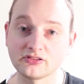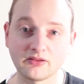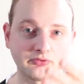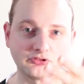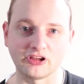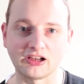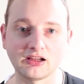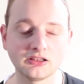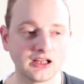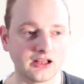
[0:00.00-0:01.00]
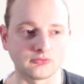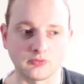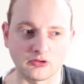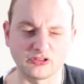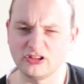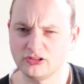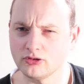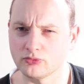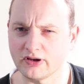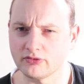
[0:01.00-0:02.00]
Same for Jenna as well. She's
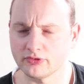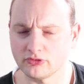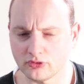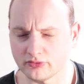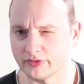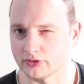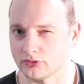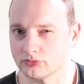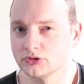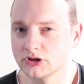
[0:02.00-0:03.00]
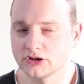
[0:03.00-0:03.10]
a great photographer though.